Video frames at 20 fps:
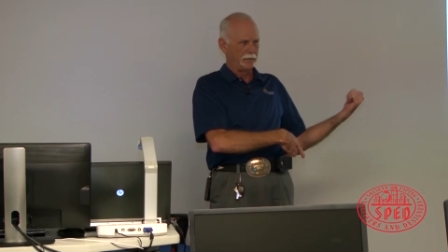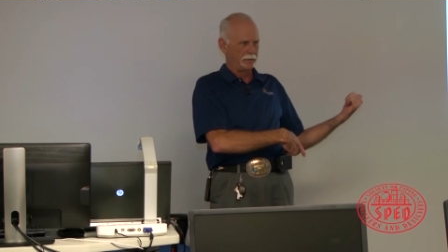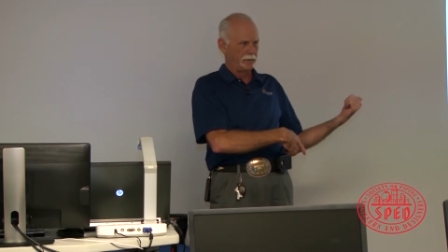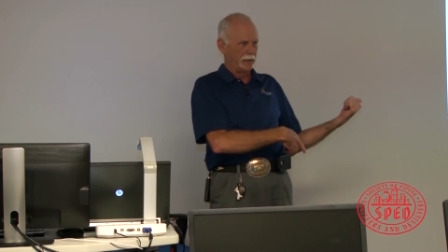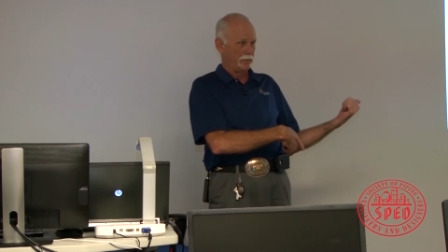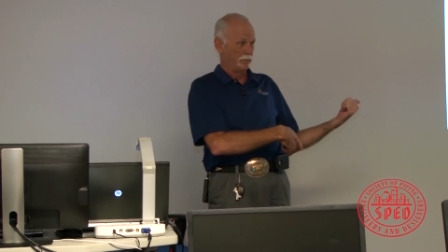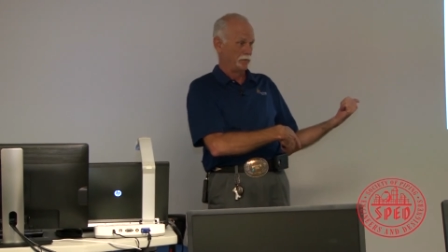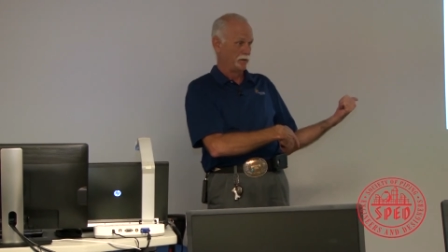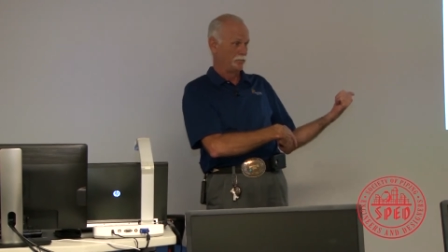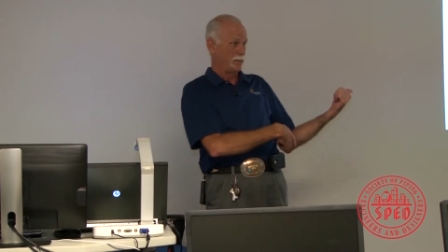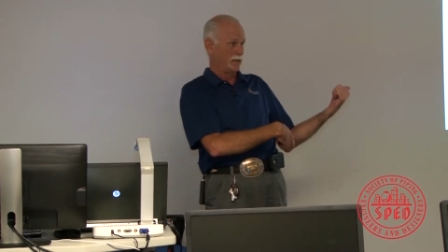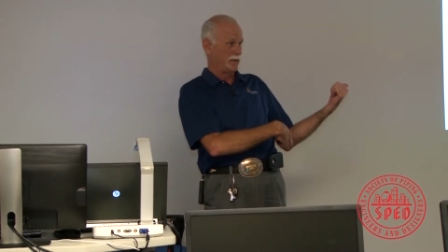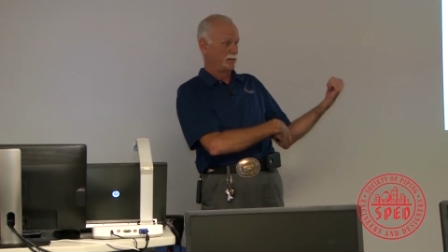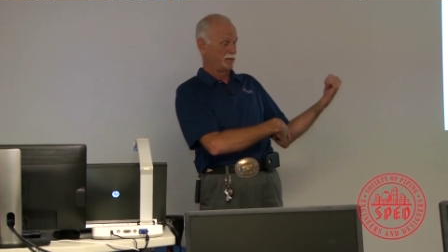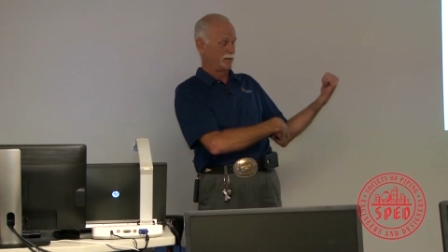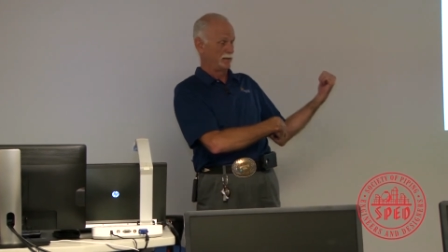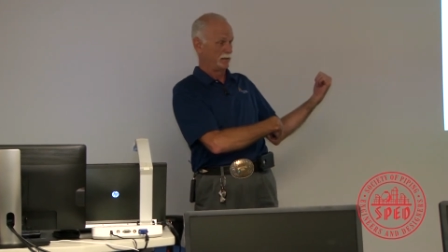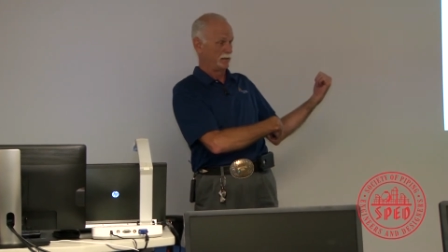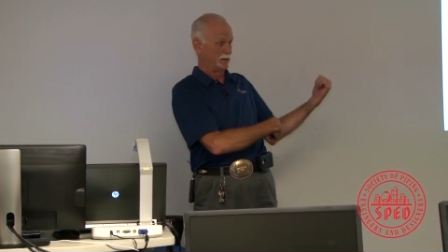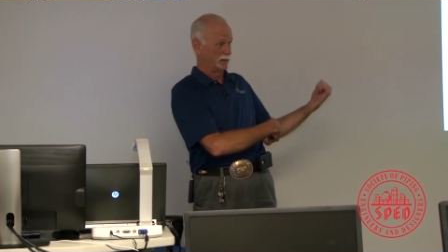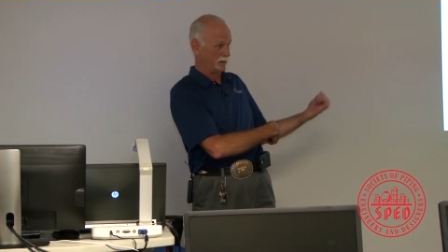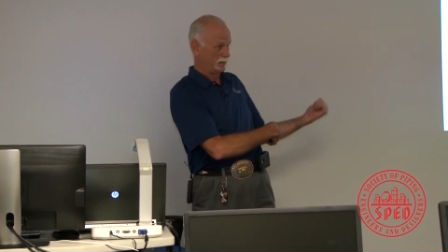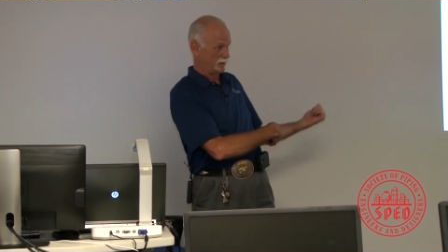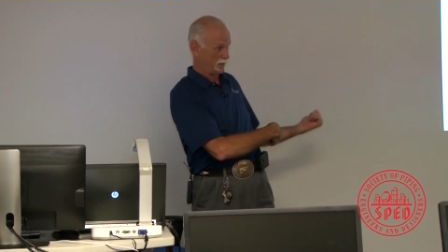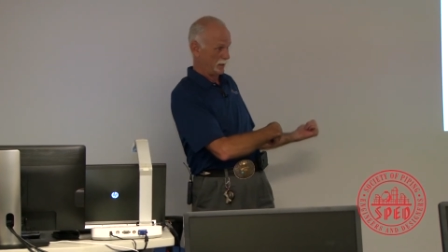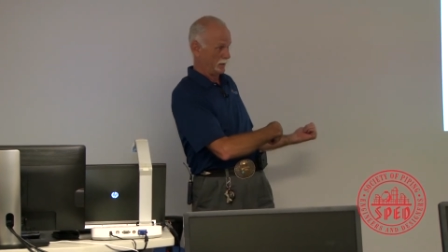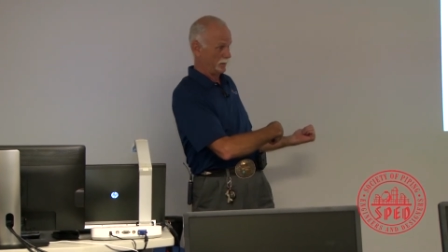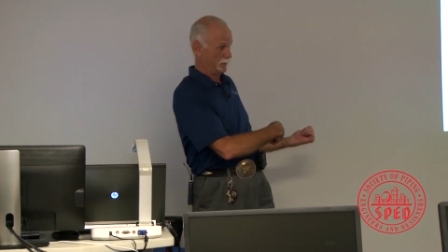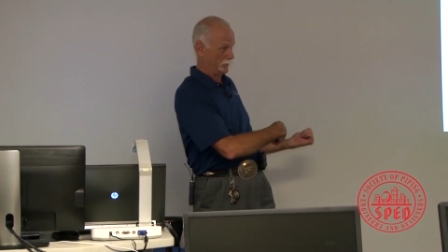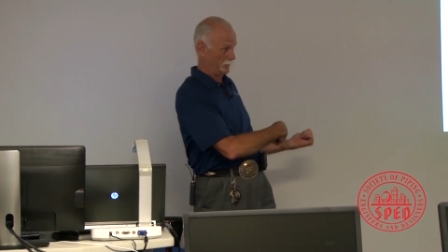and that was me sitting in a
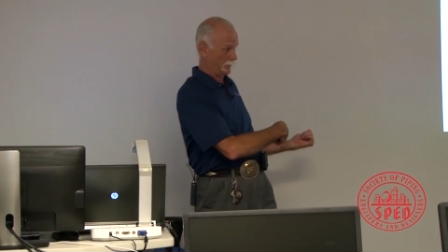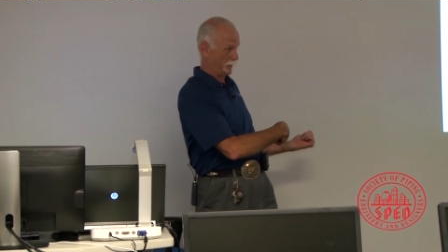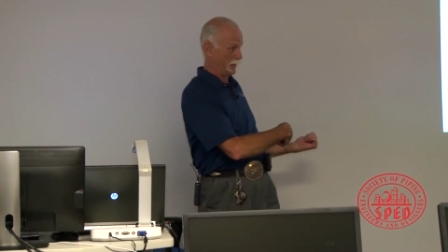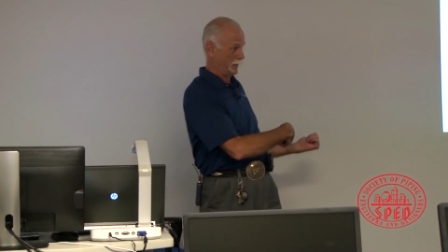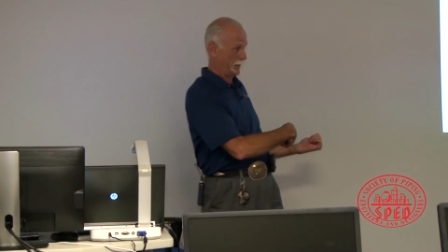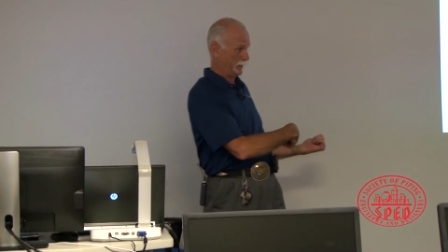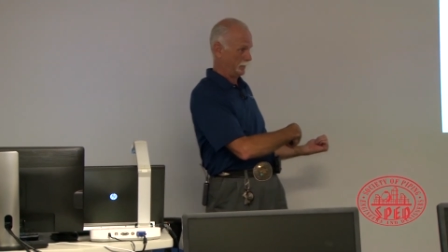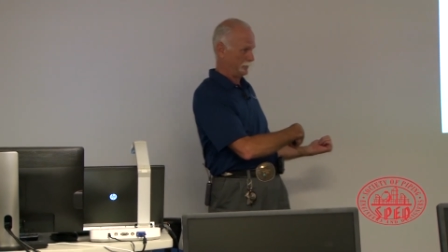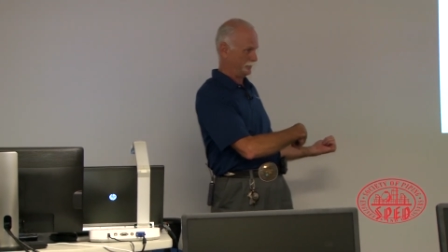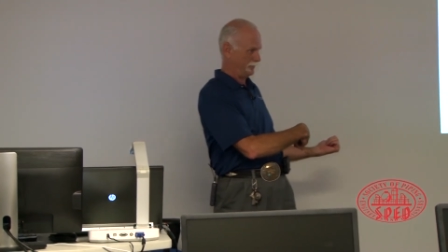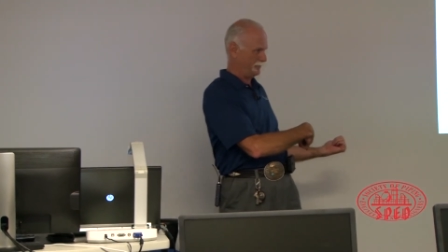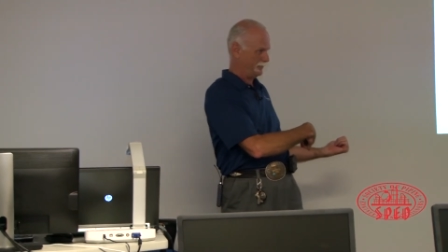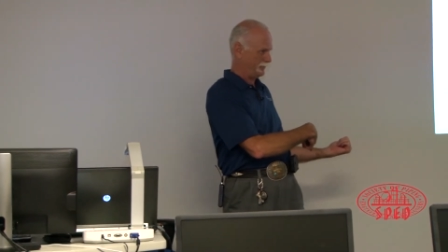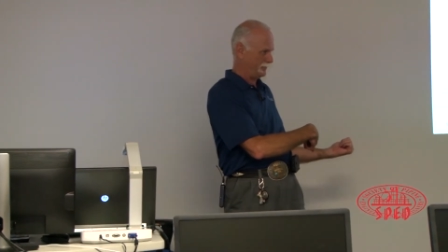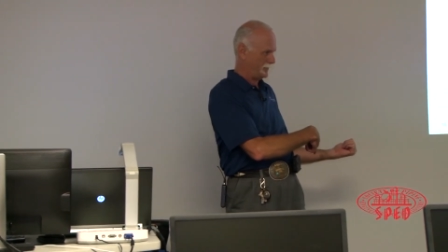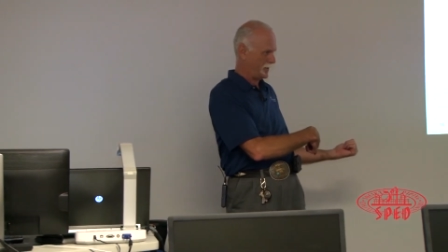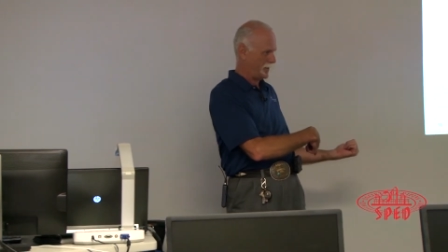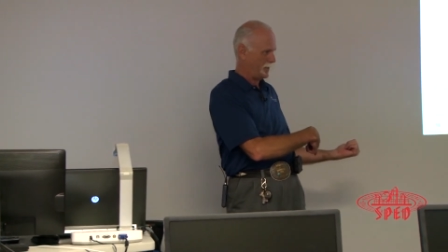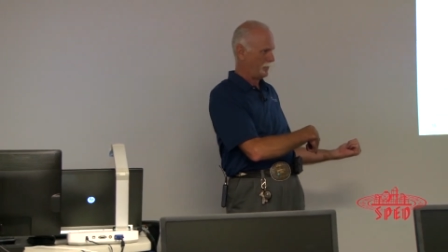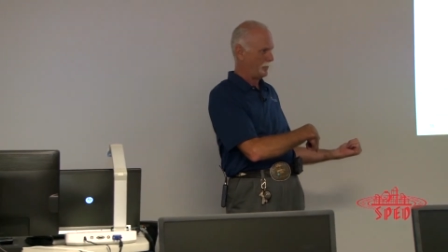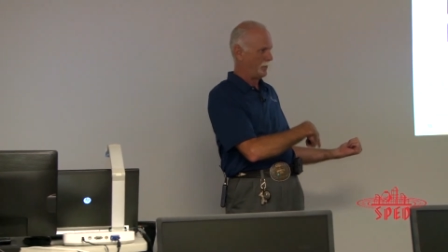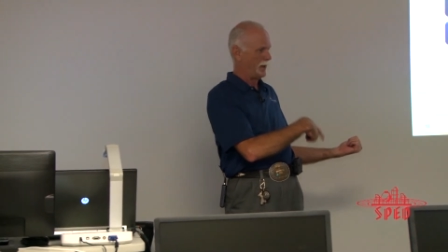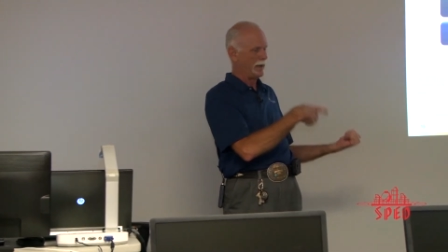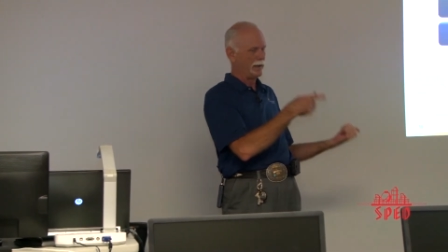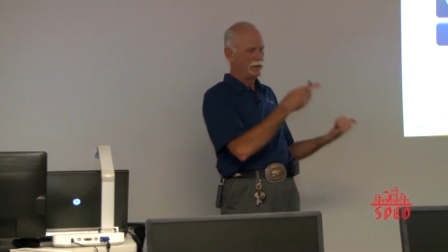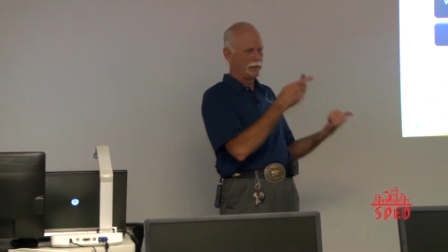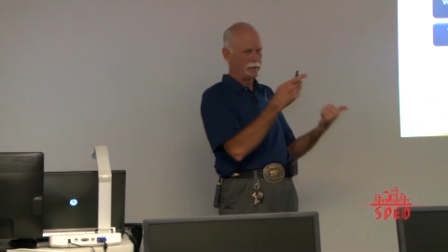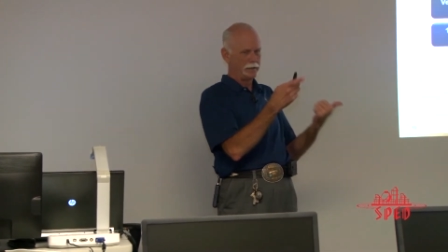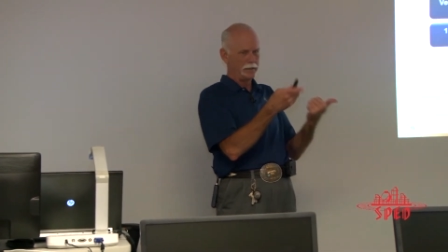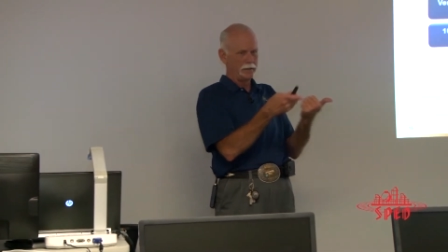chair over there. Why
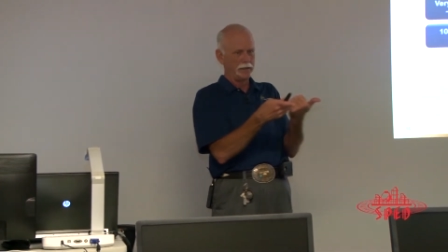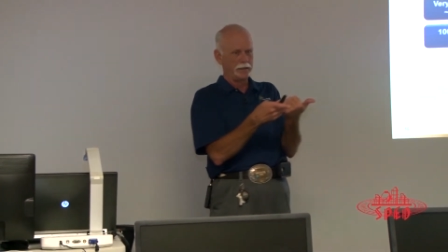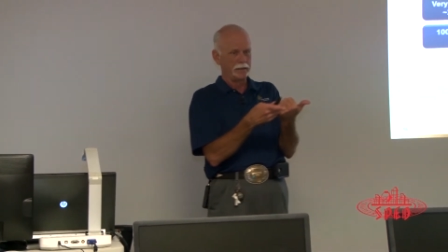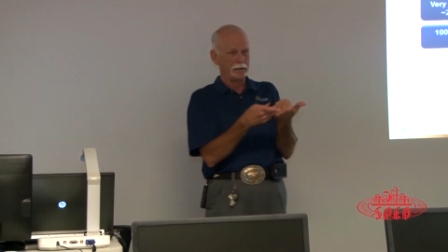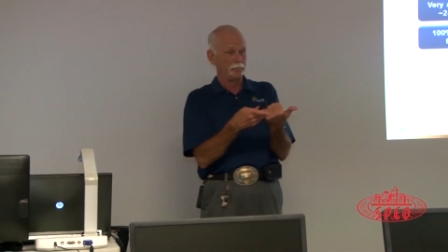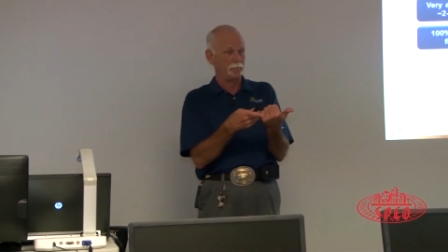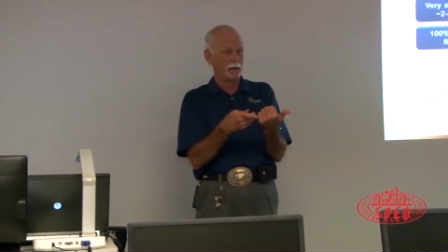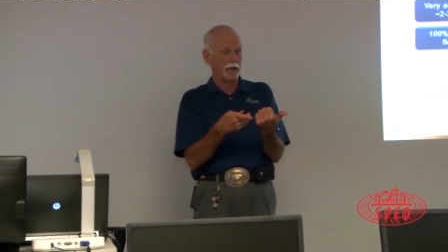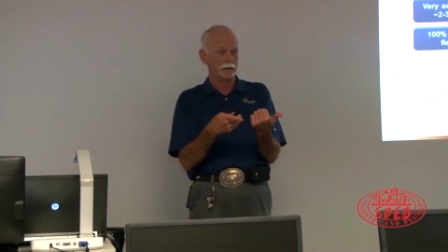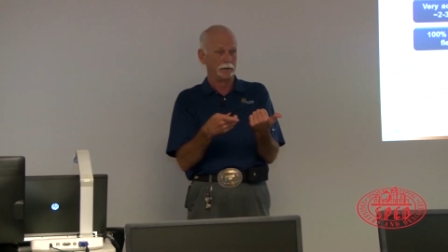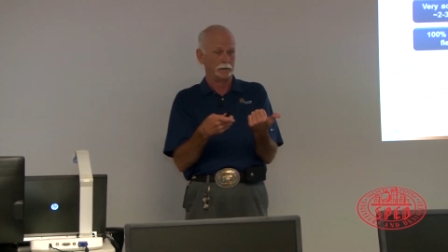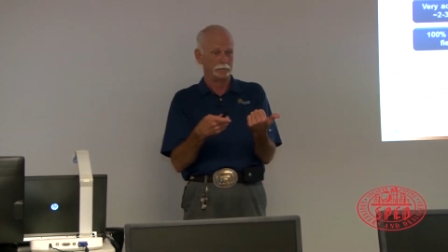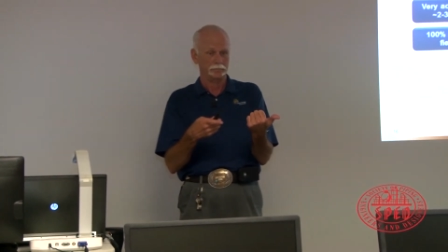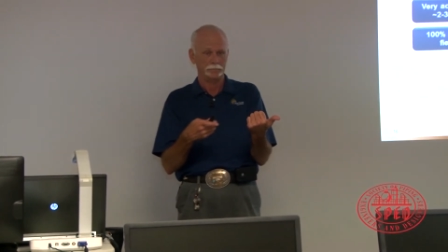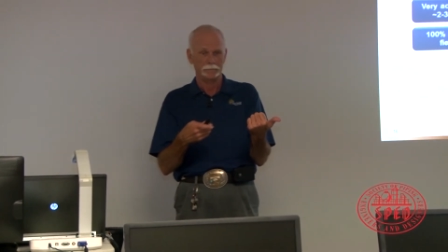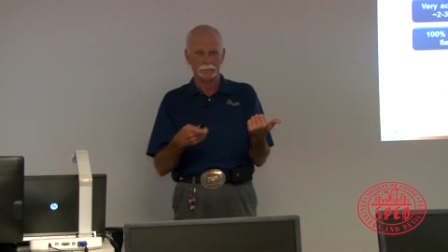didn't you get it better?